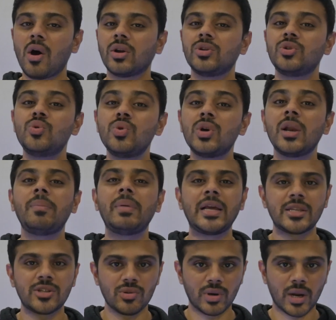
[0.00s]
on Google Play
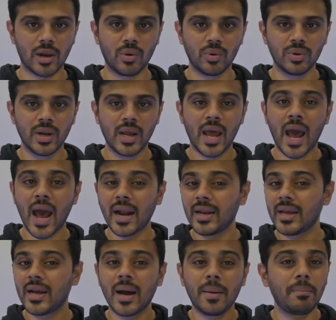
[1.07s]
Store alone and
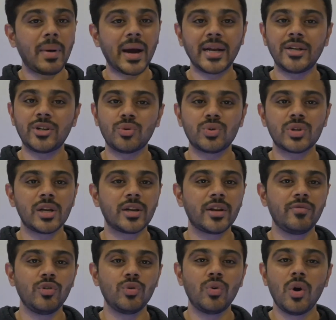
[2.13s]
a combined total
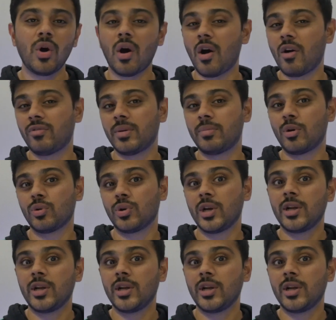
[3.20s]
review of about